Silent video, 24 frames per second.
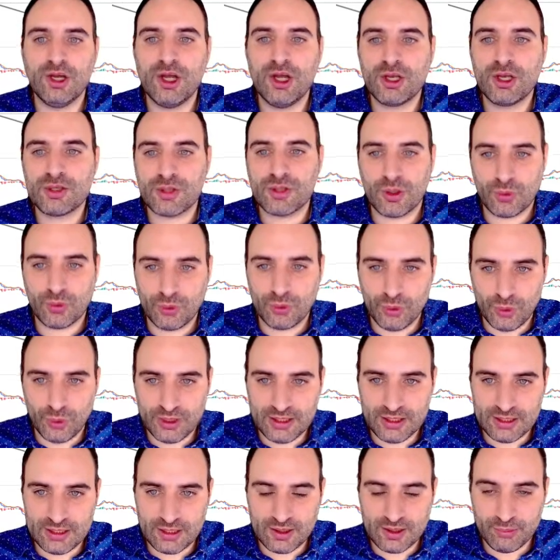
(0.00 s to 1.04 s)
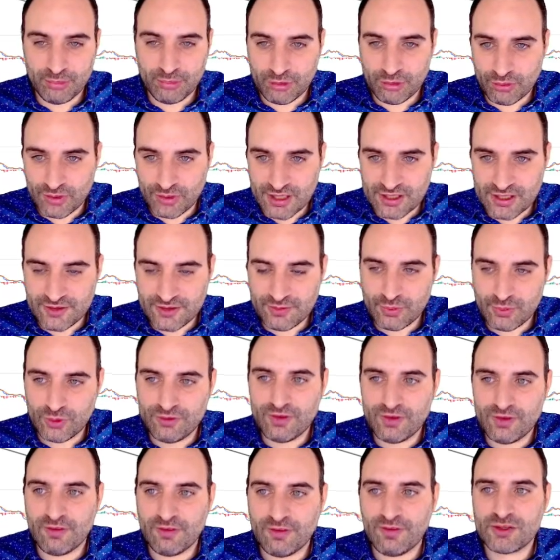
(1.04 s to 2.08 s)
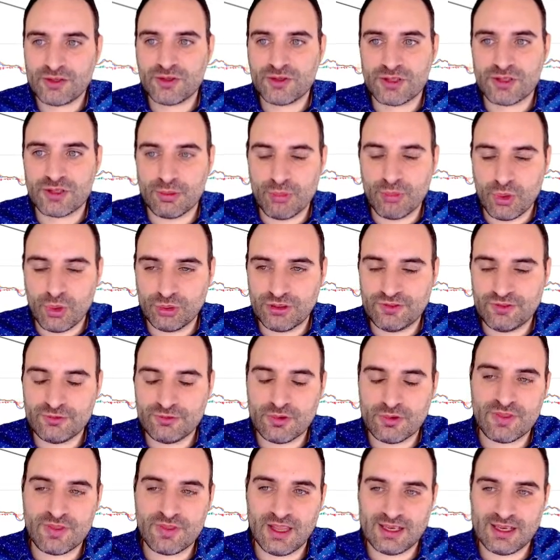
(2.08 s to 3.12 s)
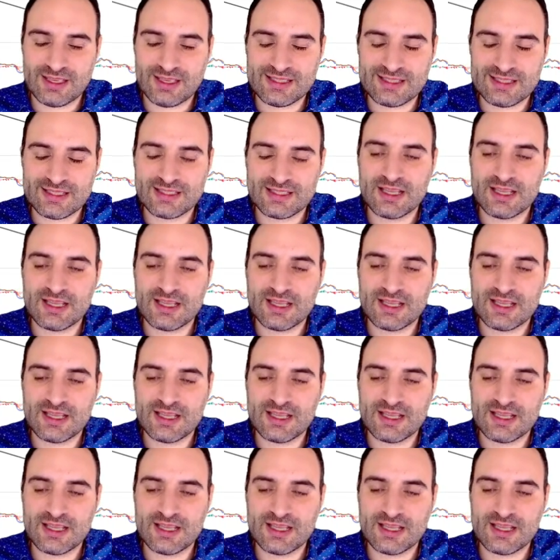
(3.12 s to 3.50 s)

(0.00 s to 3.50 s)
So we're looking at the progressive move versus the motive move, that is this